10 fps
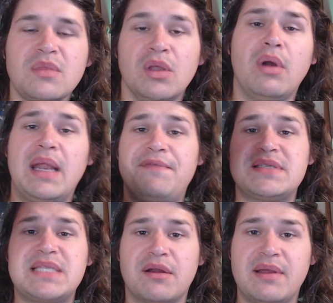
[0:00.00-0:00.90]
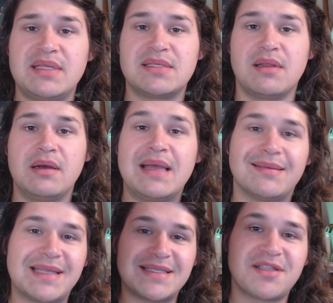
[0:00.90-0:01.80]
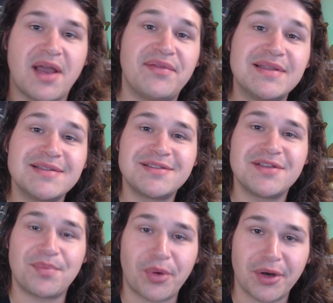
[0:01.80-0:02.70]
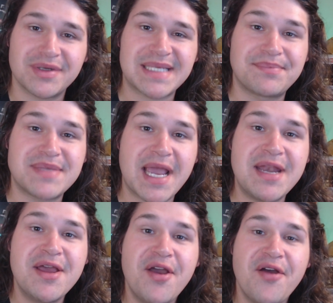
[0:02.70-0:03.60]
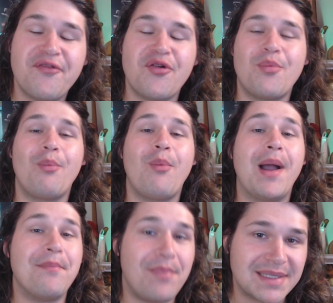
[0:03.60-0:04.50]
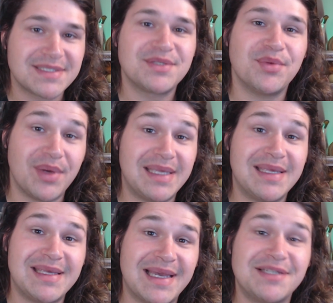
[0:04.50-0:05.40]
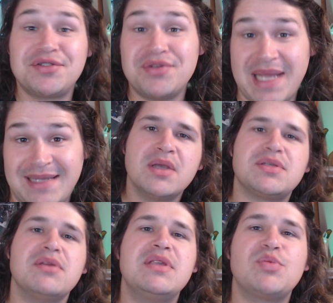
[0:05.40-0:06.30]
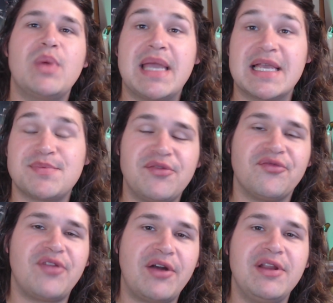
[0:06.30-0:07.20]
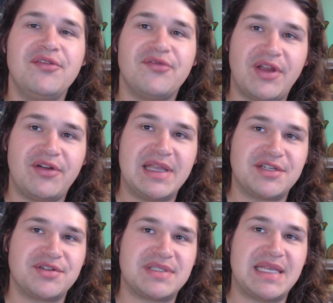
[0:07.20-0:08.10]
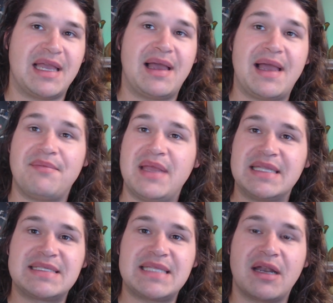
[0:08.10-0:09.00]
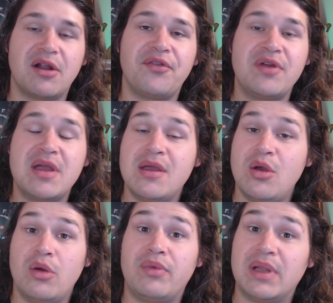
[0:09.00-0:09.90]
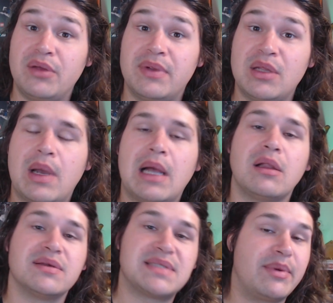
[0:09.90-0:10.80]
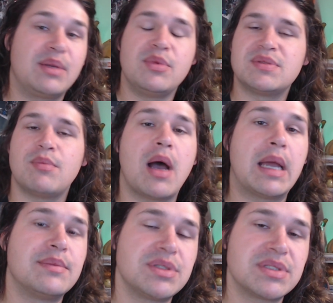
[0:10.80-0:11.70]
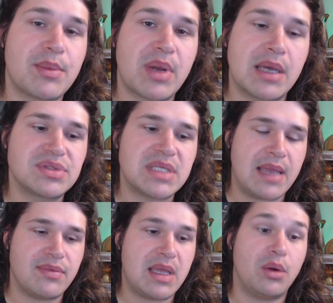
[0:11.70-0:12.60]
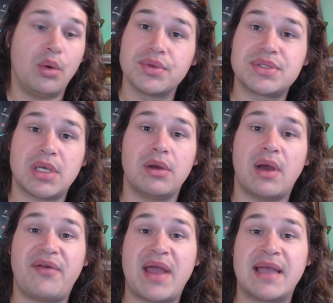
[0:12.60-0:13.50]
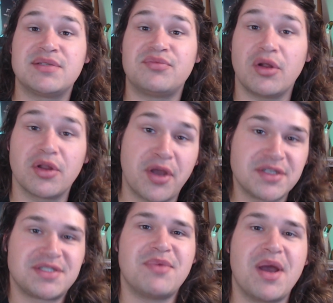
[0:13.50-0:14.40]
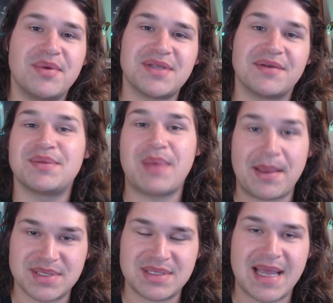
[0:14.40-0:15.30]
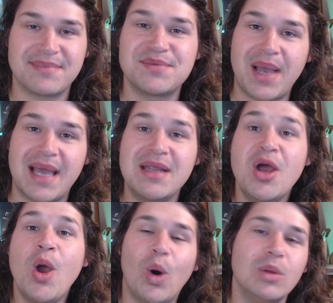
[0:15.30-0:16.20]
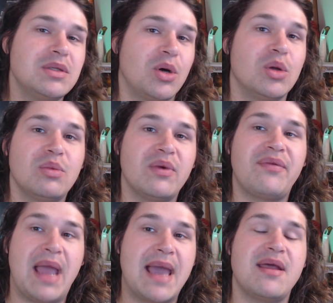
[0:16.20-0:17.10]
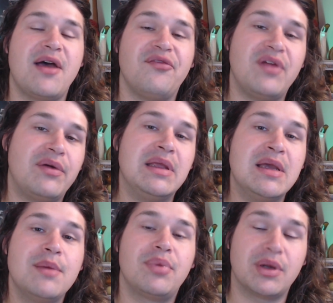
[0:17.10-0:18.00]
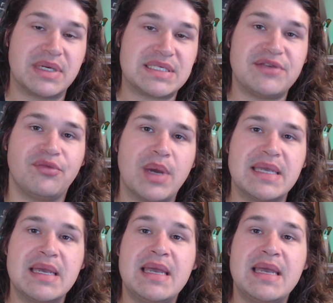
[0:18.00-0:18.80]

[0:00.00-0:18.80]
All right, if you stuck around this long, let's dive into the progress update for my best week yet to date. So this week has been very, very interesting. Um, it started off really, really well. I was able to move some items to someone else, and then also I've had some roller coaster moments of some ups and downs. But all in all, we've had a very progressive week.